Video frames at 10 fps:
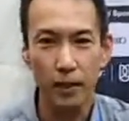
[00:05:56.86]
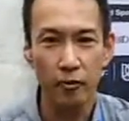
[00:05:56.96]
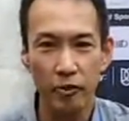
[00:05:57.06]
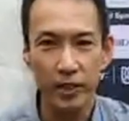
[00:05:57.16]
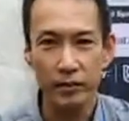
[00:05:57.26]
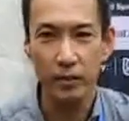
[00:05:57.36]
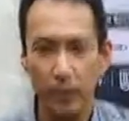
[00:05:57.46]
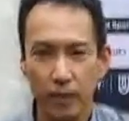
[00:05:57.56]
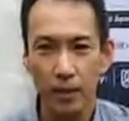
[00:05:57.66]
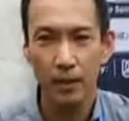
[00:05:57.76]
we can
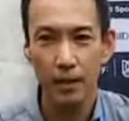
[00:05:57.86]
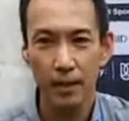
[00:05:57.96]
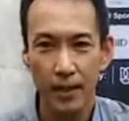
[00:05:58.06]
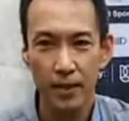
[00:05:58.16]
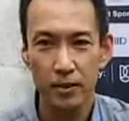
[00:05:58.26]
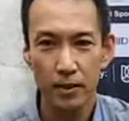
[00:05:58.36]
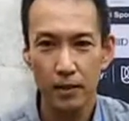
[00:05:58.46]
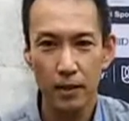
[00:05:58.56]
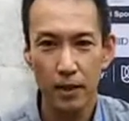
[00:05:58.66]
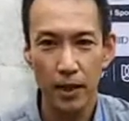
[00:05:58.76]
get
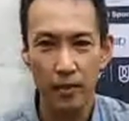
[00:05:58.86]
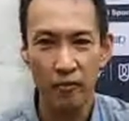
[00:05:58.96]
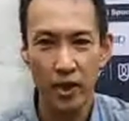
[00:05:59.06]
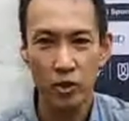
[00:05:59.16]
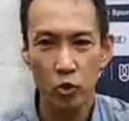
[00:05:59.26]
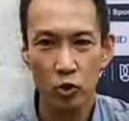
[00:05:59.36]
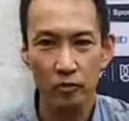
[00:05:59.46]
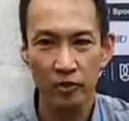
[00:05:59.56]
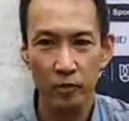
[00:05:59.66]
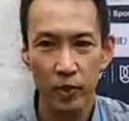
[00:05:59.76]
various sorts of
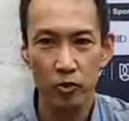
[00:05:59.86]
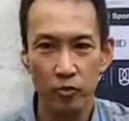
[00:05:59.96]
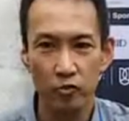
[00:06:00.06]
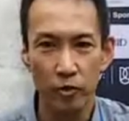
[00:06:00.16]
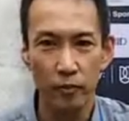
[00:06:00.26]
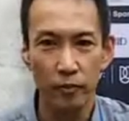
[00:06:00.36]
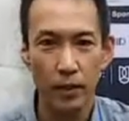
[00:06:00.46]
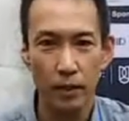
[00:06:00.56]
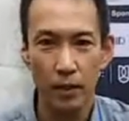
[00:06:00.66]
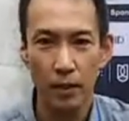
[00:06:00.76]
information from
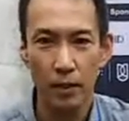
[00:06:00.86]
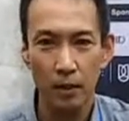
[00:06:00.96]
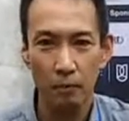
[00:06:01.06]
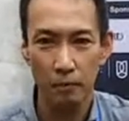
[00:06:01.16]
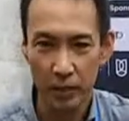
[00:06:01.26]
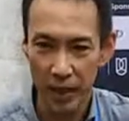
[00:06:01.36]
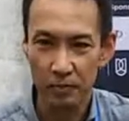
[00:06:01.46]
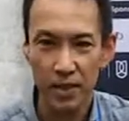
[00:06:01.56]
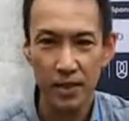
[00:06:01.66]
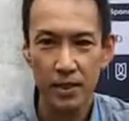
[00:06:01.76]

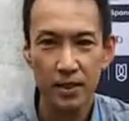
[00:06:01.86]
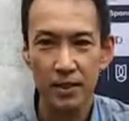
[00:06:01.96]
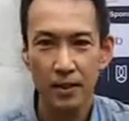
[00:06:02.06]
papers.